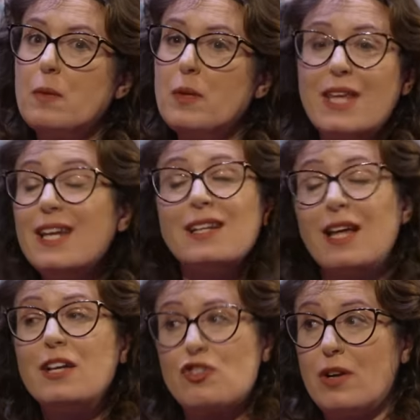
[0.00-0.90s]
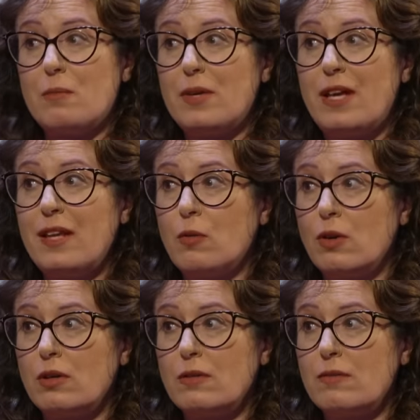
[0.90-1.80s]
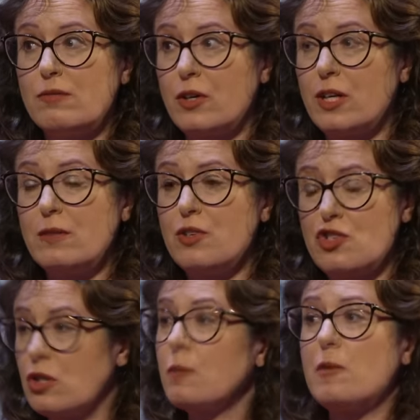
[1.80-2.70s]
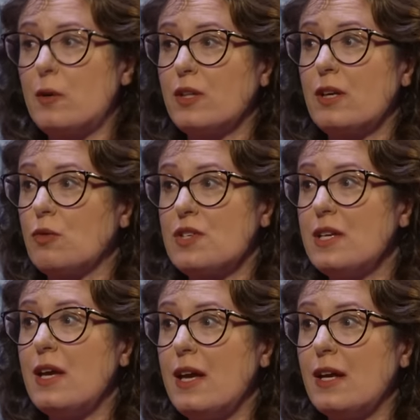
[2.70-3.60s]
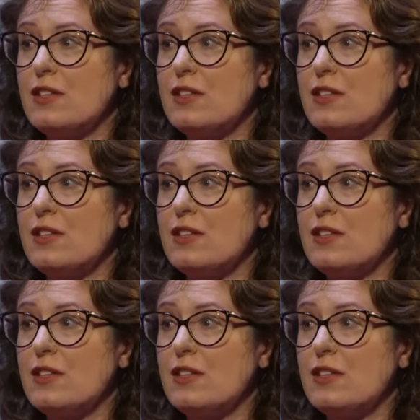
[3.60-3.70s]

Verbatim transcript: But they didn't like Trump, and they were very disturbed by what they were seeing.